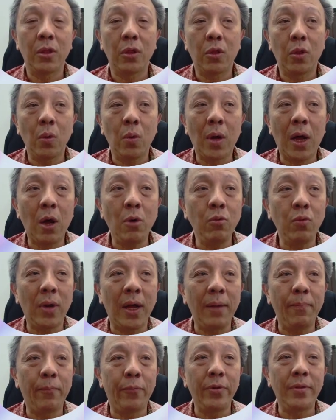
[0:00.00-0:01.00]
So how do
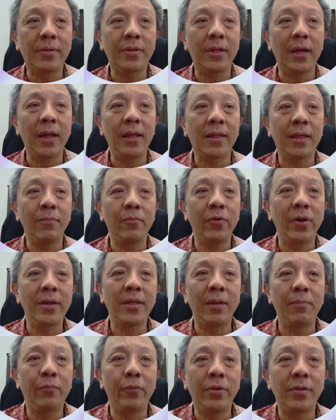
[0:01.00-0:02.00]
I
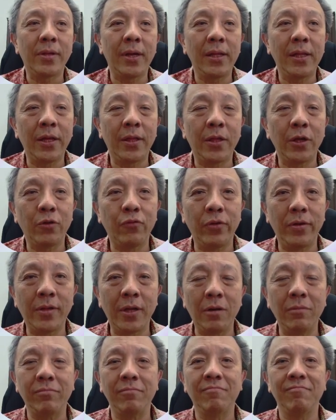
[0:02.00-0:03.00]
summarize and present the search
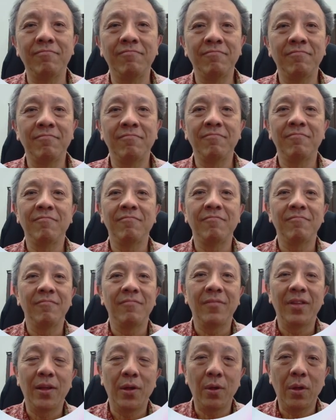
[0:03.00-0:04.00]
result?
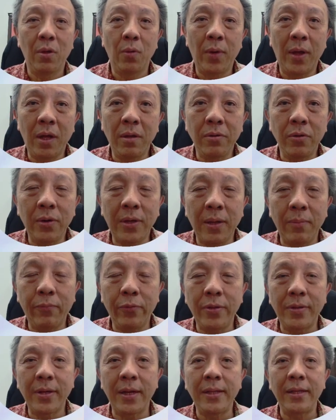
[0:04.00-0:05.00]
Well, you can
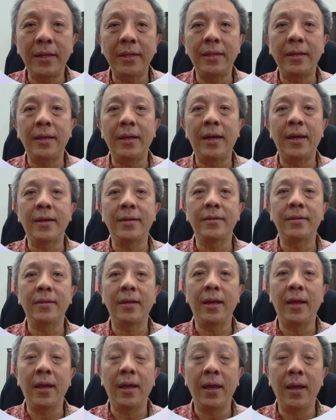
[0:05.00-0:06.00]
present it as
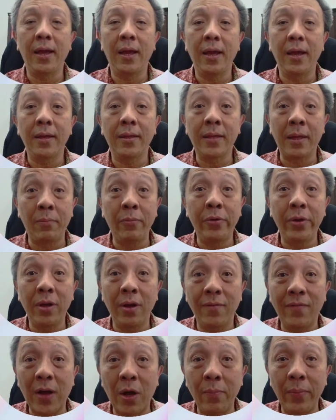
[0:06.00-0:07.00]
a summary
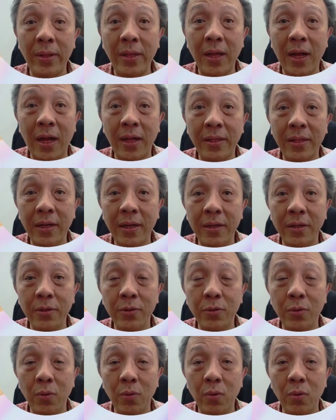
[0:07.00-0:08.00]
of how many
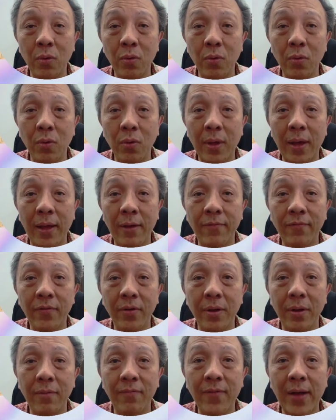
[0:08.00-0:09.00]
articles you
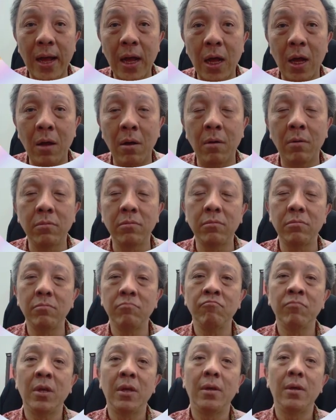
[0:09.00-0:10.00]
have found.
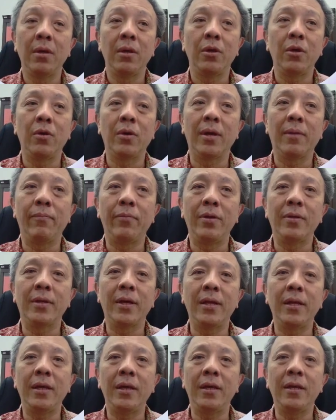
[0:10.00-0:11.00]
You can
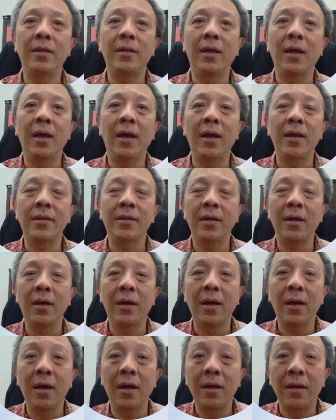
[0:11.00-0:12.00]
present it as
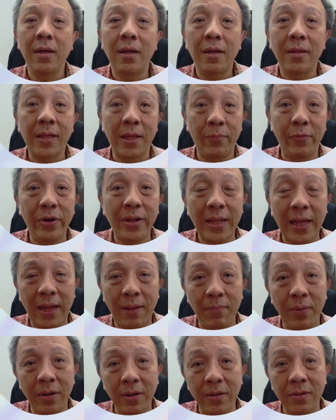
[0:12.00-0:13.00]
summary
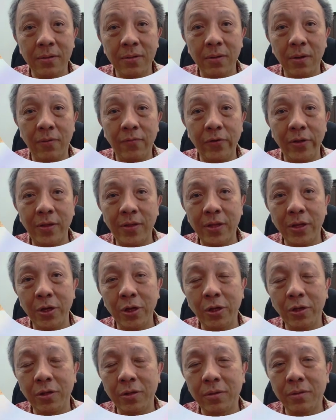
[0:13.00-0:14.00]
tables of
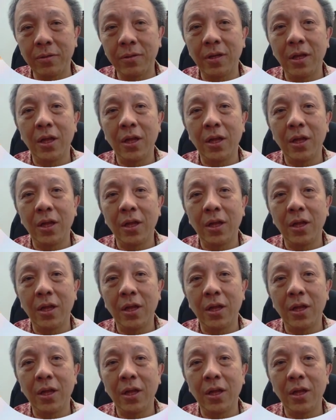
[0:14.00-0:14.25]
research.